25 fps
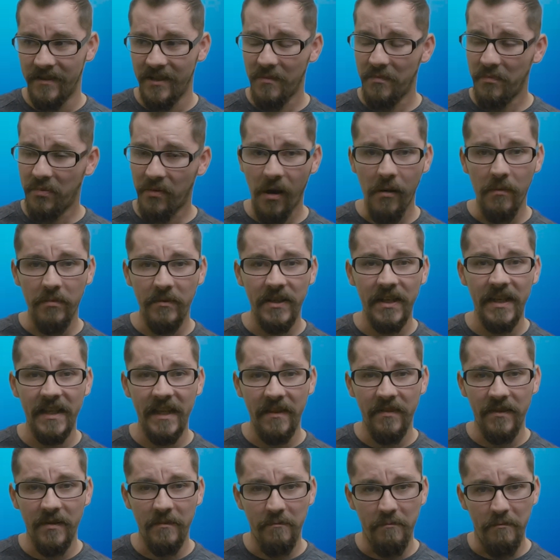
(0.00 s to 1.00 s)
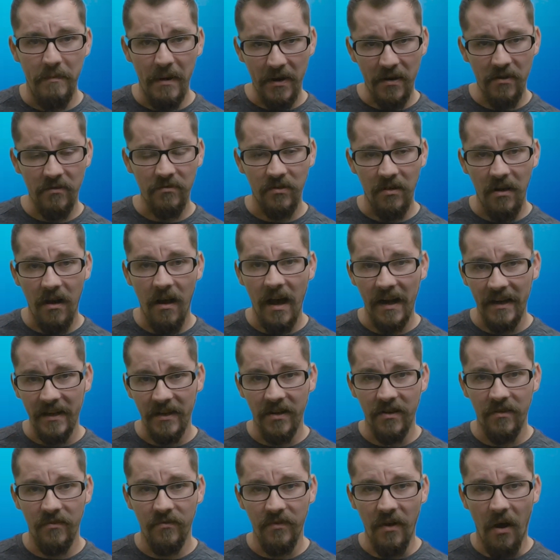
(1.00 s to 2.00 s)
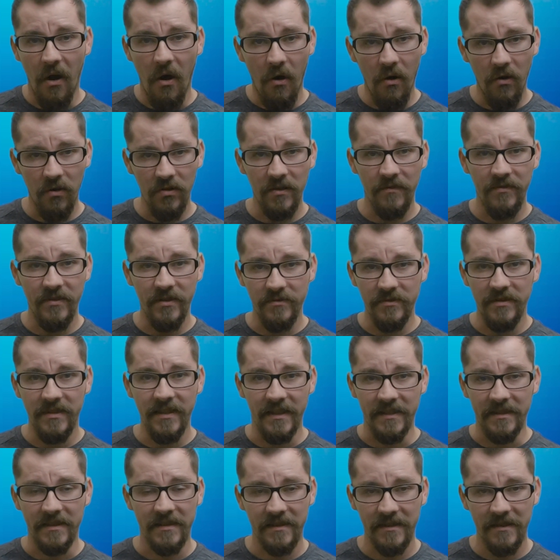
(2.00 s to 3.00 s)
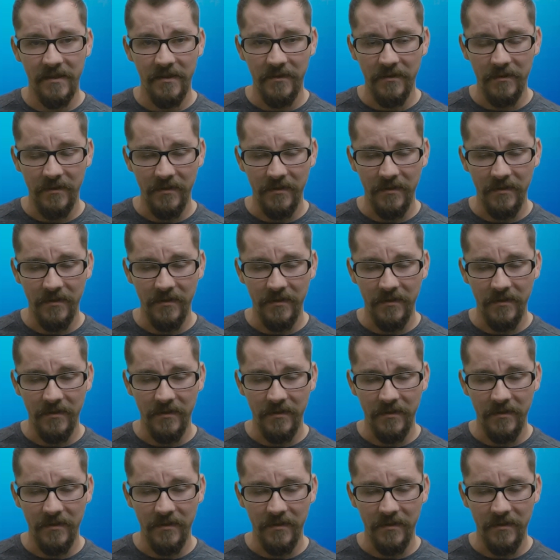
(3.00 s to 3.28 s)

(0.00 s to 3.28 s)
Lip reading: they're probably getting the better lot of all of those discs.